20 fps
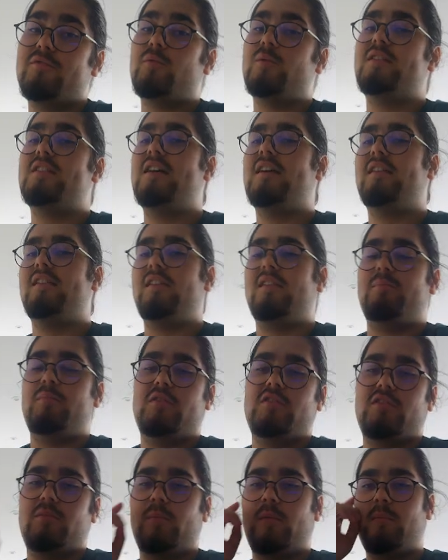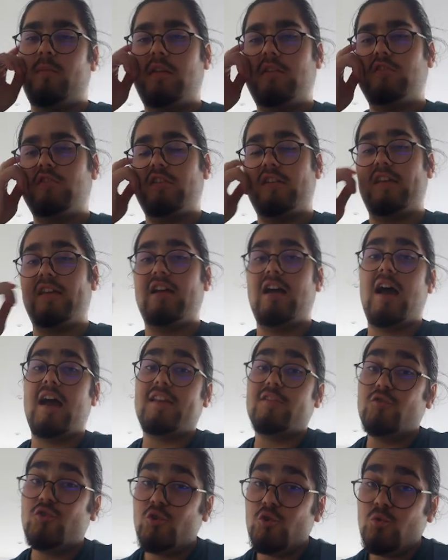to attack this bishop immediately. I
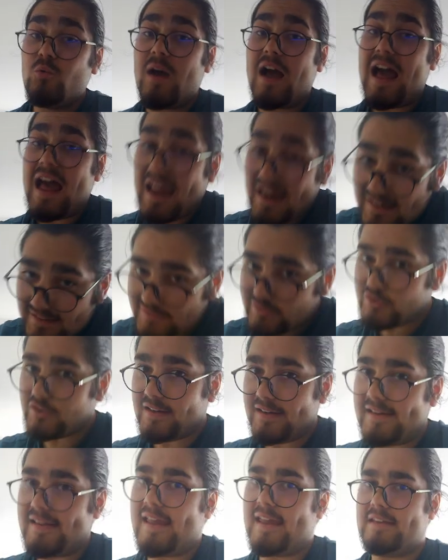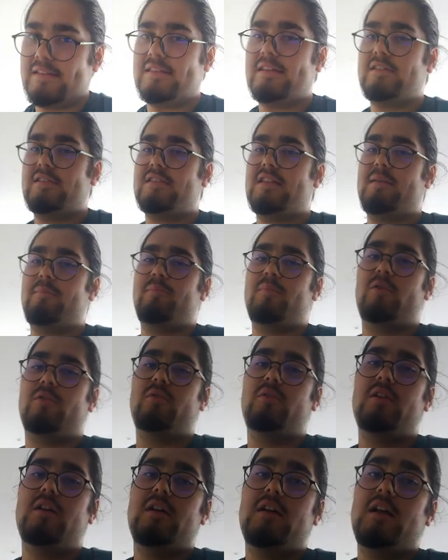do actually gain this tempo,
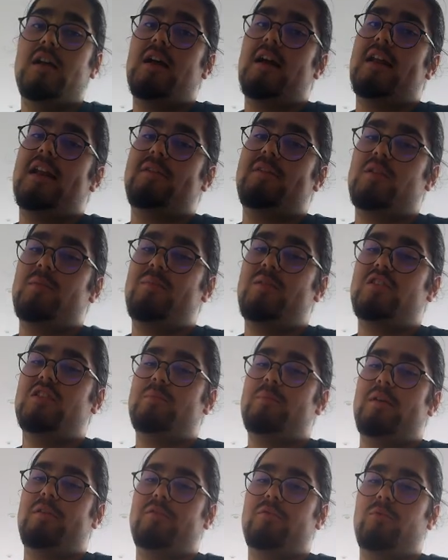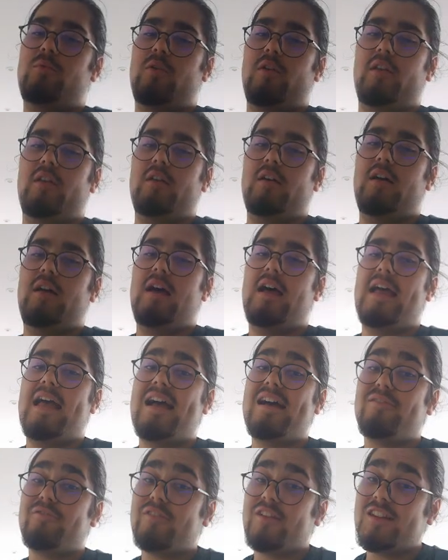and after bishop f1,
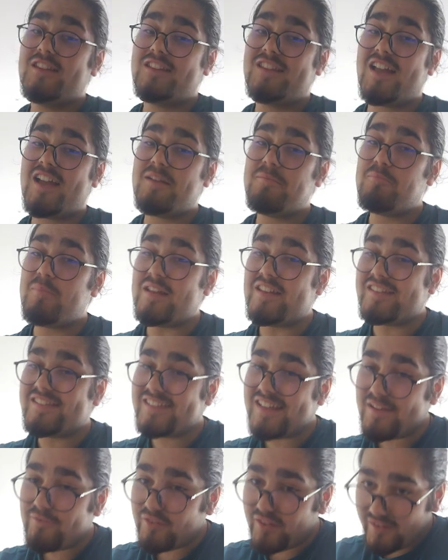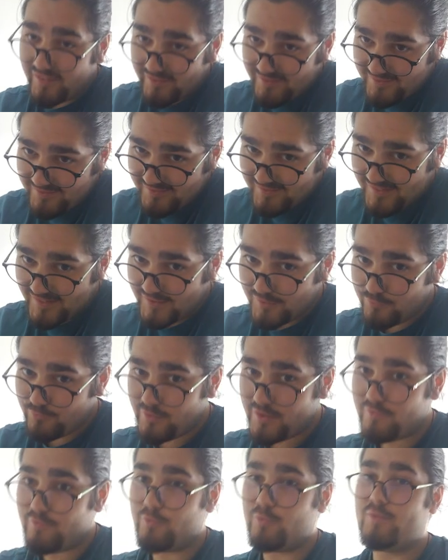I have knight b7. This
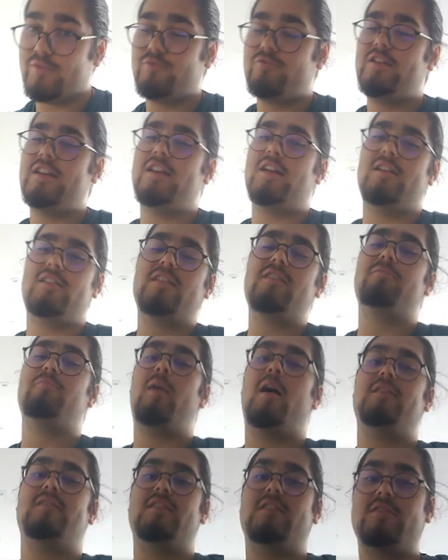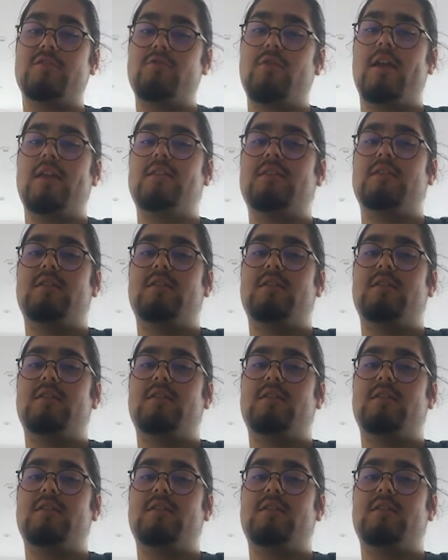reroute is really nice, I've marked it as great.